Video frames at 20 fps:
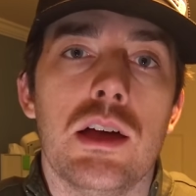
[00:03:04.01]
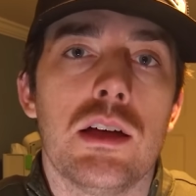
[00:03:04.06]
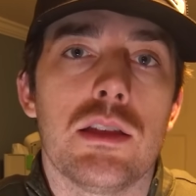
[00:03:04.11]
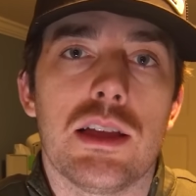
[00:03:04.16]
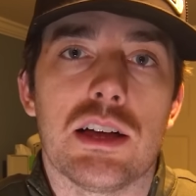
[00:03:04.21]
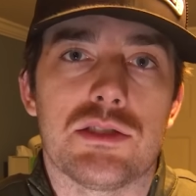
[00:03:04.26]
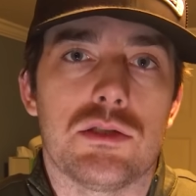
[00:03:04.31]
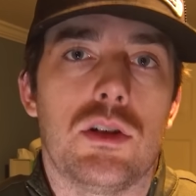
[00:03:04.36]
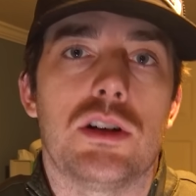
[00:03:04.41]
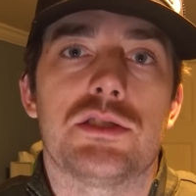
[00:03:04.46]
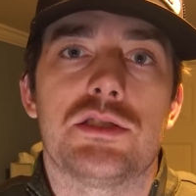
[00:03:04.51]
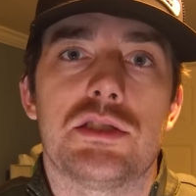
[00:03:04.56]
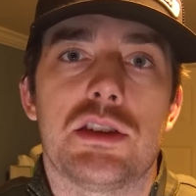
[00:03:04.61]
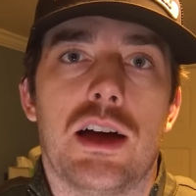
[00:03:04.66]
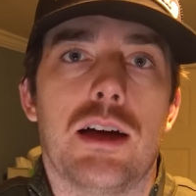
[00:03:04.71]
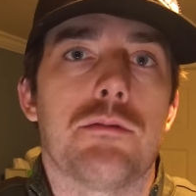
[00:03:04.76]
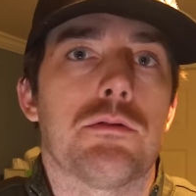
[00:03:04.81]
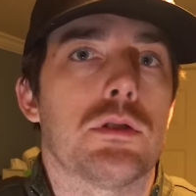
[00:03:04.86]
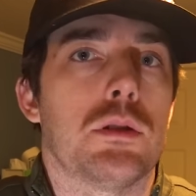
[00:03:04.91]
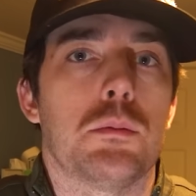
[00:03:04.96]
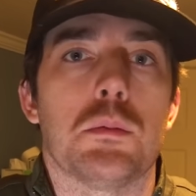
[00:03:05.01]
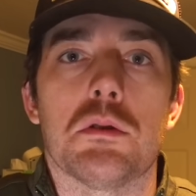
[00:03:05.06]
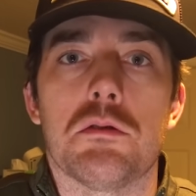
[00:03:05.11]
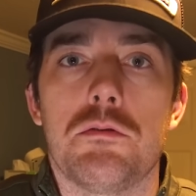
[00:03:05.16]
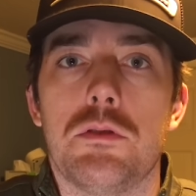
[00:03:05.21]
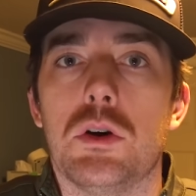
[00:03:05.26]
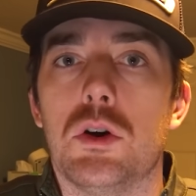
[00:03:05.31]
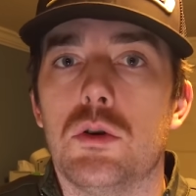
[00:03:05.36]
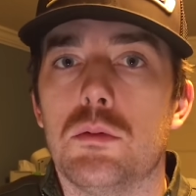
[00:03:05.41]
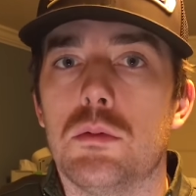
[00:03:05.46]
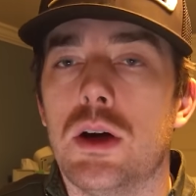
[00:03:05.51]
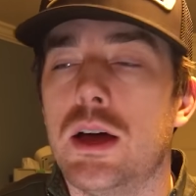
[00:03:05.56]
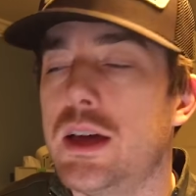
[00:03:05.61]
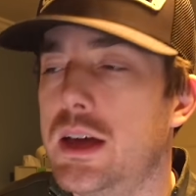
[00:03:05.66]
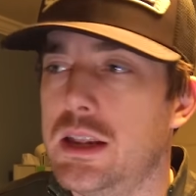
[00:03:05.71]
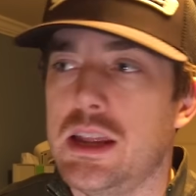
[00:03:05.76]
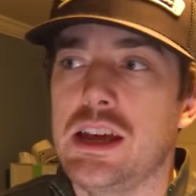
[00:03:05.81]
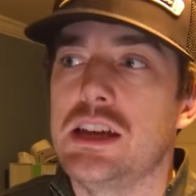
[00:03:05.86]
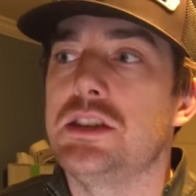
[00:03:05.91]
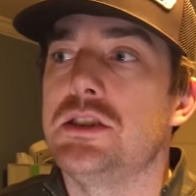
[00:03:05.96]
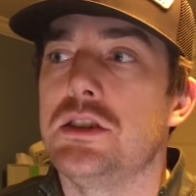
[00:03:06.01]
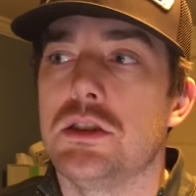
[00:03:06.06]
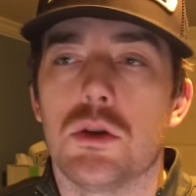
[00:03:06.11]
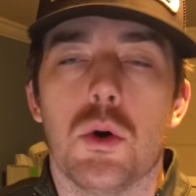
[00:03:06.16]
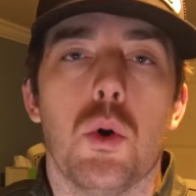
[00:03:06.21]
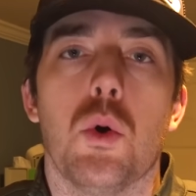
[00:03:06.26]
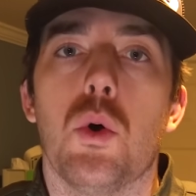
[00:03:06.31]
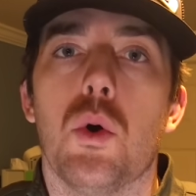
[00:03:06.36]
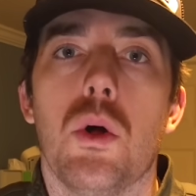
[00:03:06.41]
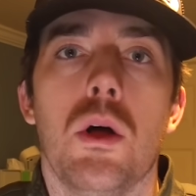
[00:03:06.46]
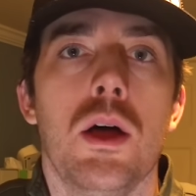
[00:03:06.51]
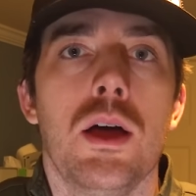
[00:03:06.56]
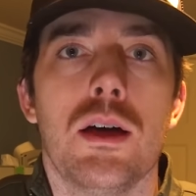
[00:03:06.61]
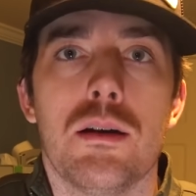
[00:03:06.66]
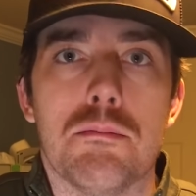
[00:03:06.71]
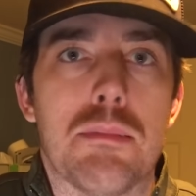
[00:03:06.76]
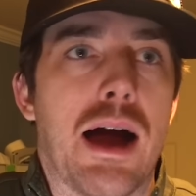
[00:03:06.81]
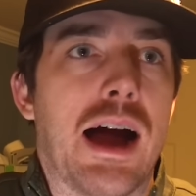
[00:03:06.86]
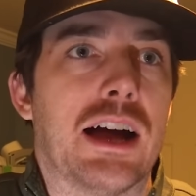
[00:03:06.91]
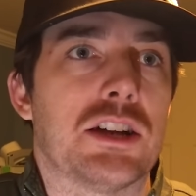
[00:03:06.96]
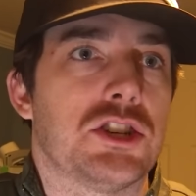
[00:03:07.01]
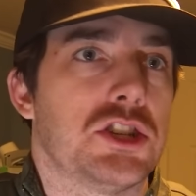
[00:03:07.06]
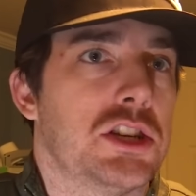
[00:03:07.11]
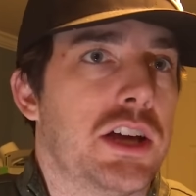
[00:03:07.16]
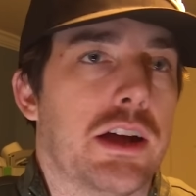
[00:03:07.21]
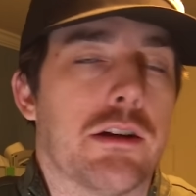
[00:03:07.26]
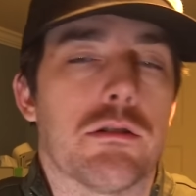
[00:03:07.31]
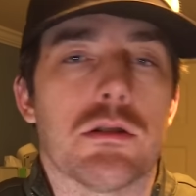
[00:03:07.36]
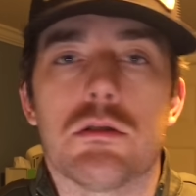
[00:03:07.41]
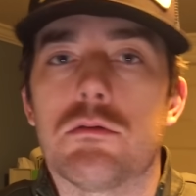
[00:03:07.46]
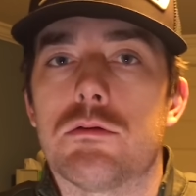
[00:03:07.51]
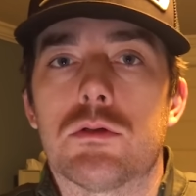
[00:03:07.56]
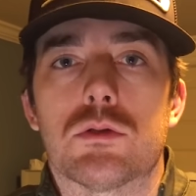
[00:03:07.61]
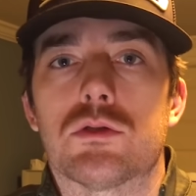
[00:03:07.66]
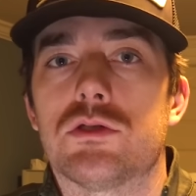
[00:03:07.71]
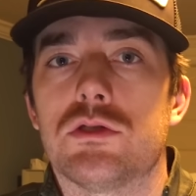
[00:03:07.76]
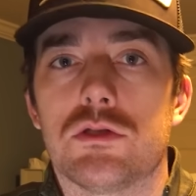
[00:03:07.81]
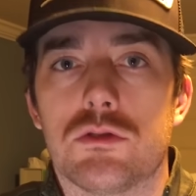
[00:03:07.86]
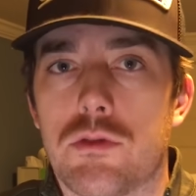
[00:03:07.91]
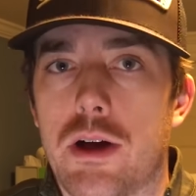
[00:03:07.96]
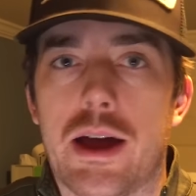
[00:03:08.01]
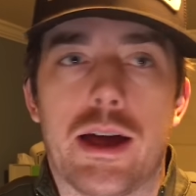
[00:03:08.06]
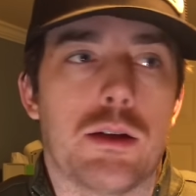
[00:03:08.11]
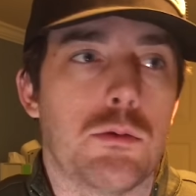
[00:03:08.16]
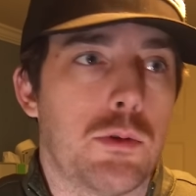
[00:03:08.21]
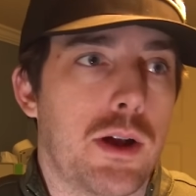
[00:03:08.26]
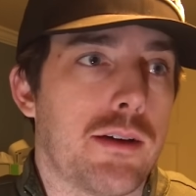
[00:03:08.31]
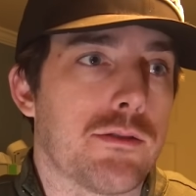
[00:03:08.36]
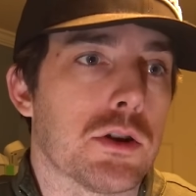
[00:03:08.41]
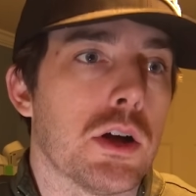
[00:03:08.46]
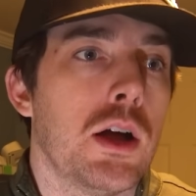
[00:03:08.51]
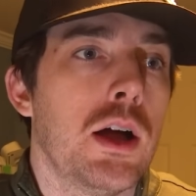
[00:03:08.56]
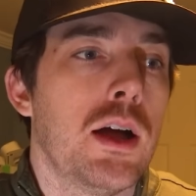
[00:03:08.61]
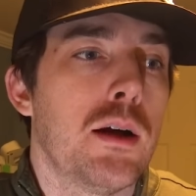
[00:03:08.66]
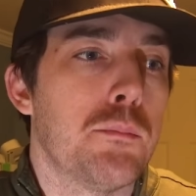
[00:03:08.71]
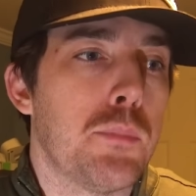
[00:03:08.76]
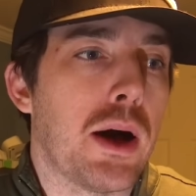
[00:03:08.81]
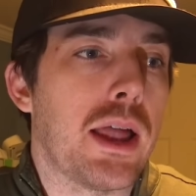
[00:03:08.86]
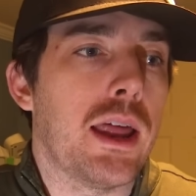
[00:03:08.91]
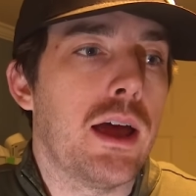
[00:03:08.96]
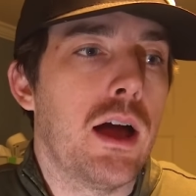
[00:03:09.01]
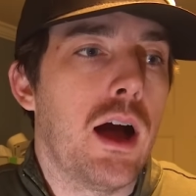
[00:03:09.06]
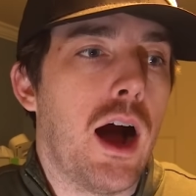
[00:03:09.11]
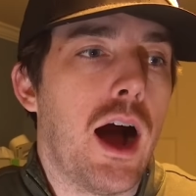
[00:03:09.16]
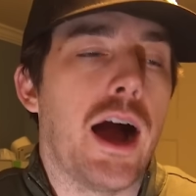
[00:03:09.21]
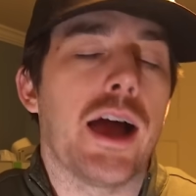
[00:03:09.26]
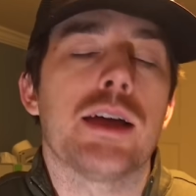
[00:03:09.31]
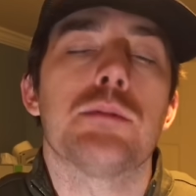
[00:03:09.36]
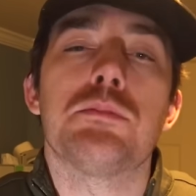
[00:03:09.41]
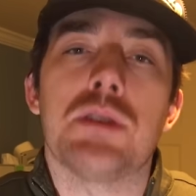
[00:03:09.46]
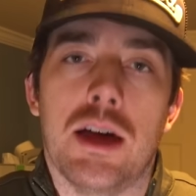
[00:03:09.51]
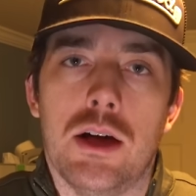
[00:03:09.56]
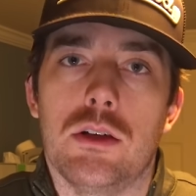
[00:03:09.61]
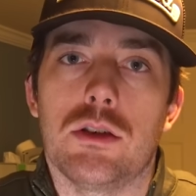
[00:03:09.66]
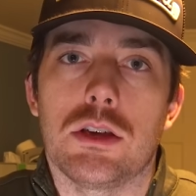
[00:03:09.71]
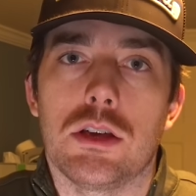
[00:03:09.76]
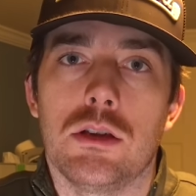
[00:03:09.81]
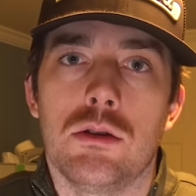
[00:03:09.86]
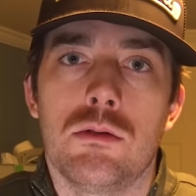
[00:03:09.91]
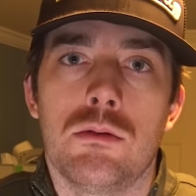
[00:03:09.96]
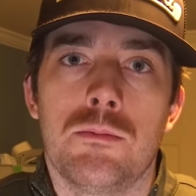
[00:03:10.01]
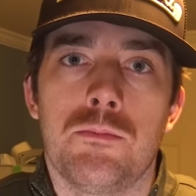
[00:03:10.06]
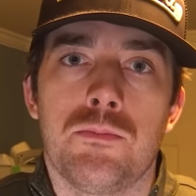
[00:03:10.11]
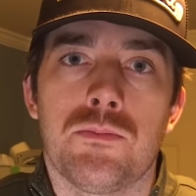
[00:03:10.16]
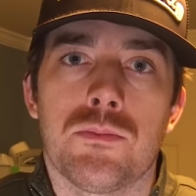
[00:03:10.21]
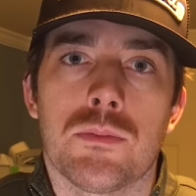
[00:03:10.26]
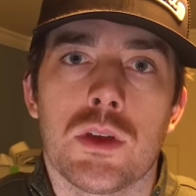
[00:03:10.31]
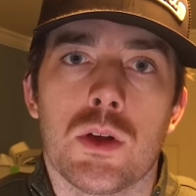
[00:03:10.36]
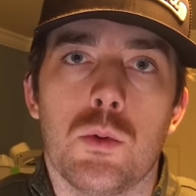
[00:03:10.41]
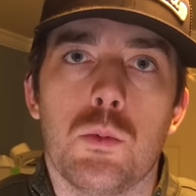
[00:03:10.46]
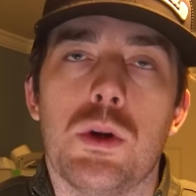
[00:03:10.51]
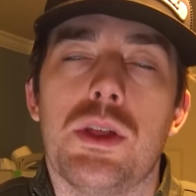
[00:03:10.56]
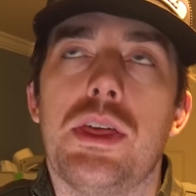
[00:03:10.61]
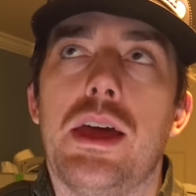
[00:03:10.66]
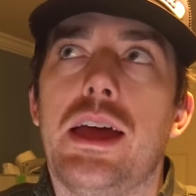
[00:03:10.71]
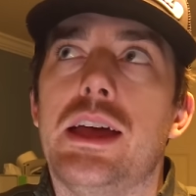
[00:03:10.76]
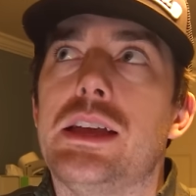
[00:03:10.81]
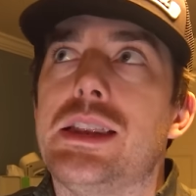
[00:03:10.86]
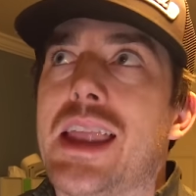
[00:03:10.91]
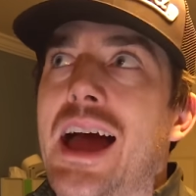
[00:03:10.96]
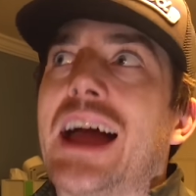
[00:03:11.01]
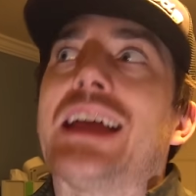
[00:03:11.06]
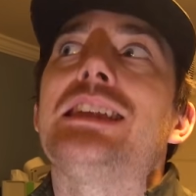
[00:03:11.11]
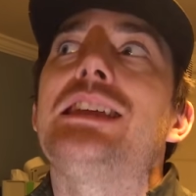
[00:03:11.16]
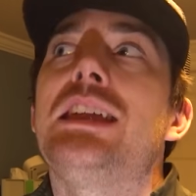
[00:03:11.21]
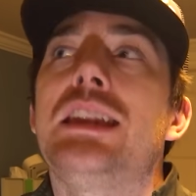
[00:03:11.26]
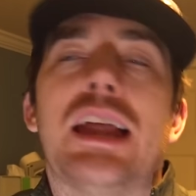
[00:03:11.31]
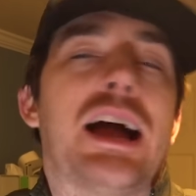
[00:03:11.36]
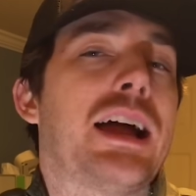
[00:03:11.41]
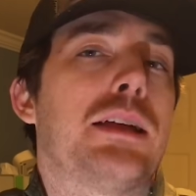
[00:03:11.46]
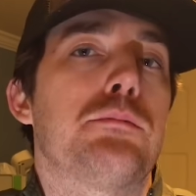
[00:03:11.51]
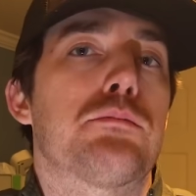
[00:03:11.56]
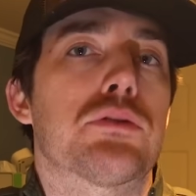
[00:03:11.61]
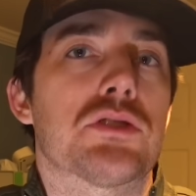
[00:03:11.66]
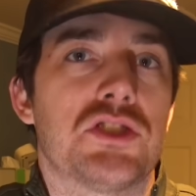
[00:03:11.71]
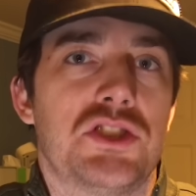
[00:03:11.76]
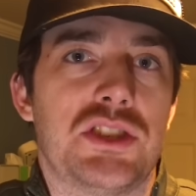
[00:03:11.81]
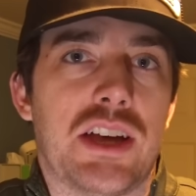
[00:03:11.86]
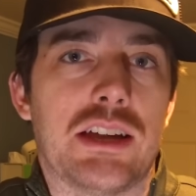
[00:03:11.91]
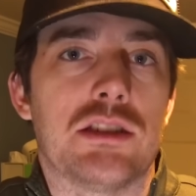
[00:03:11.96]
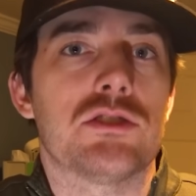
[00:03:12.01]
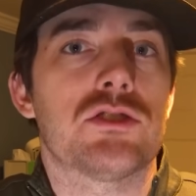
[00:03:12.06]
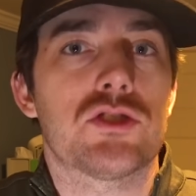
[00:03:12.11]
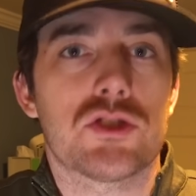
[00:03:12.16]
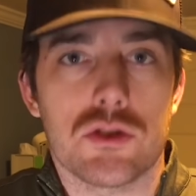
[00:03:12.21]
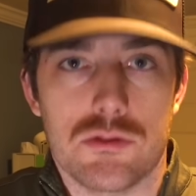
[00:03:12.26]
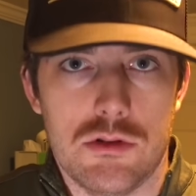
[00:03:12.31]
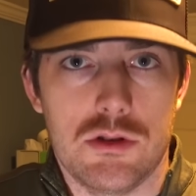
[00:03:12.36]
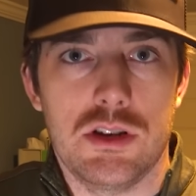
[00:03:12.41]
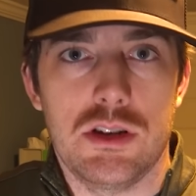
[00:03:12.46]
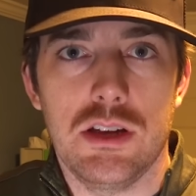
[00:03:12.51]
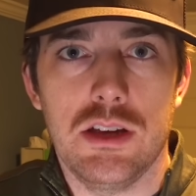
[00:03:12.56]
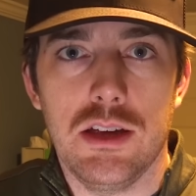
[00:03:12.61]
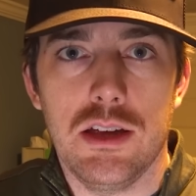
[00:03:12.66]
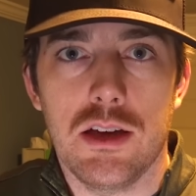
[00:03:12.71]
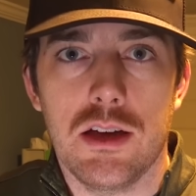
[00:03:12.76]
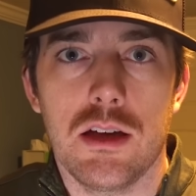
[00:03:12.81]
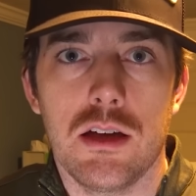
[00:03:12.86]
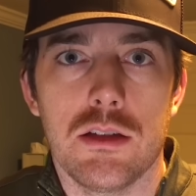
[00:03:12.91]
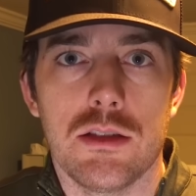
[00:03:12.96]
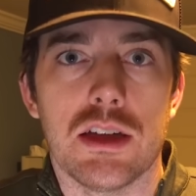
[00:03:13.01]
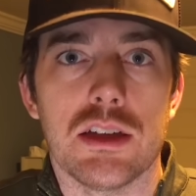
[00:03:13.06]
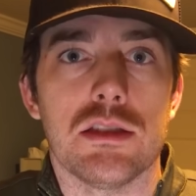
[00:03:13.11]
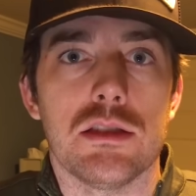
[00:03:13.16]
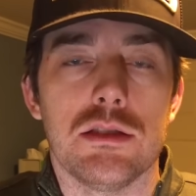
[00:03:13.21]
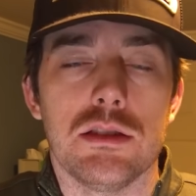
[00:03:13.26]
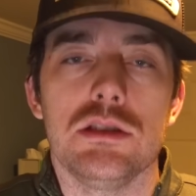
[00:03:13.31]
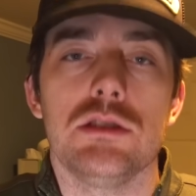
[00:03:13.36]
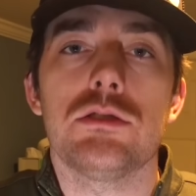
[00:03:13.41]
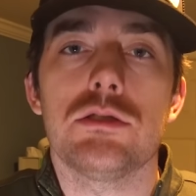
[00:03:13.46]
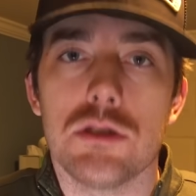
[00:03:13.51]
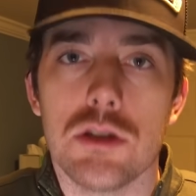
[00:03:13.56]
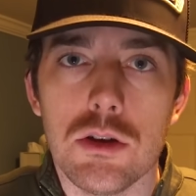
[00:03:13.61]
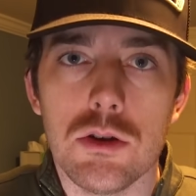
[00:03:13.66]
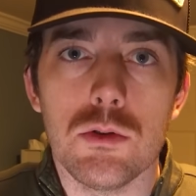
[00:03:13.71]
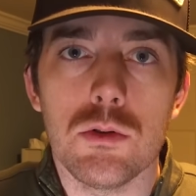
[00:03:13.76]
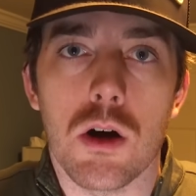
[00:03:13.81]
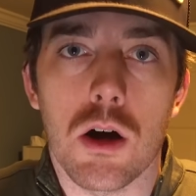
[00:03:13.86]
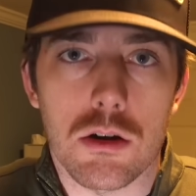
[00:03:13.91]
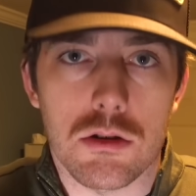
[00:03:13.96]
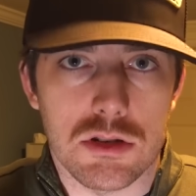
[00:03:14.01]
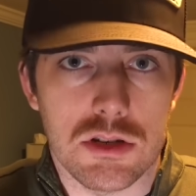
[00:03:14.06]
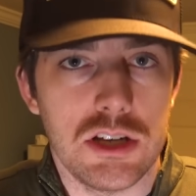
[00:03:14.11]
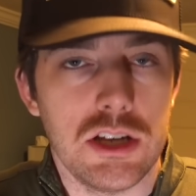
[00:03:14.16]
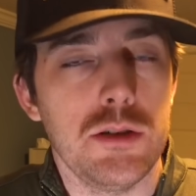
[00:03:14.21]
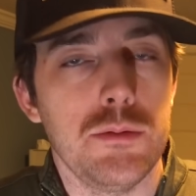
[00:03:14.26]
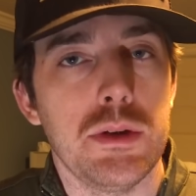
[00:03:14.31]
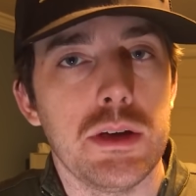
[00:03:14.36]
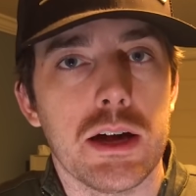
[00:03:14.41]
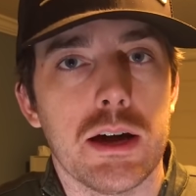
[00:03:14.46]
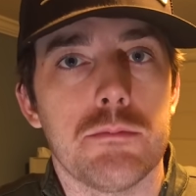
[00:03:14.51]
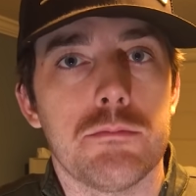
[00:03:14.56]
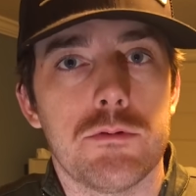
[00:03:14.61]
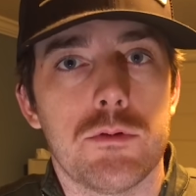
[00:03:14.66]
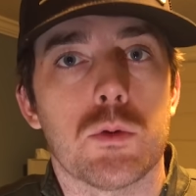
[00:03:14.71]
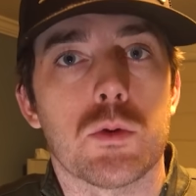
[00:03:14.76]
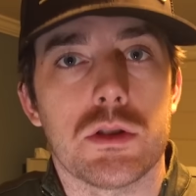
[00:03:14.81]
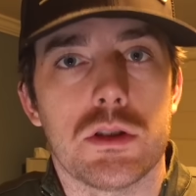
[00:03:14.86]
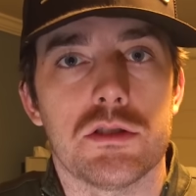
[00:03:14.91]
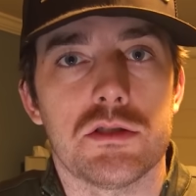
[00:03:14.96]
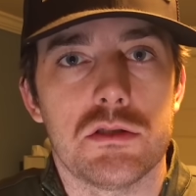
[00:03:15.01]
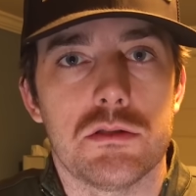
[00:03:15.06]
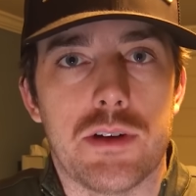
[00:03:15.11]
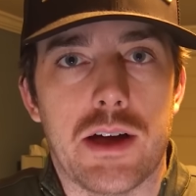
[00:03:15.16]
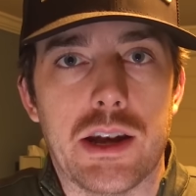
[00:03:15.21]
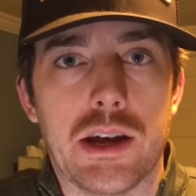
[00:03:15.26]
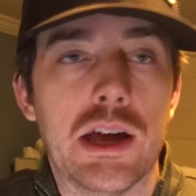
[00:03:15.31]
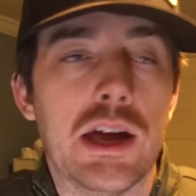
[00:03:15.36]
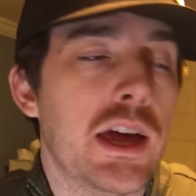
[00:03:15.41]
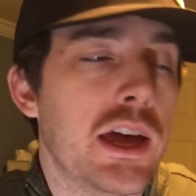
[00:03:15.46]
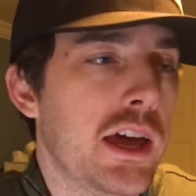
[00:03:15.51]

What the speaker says: That's lots of time for them to film an 18-hole match, Garrett versus Grant, whatever. But I am telling you with a 99% certainty that these two are teaming up for this event.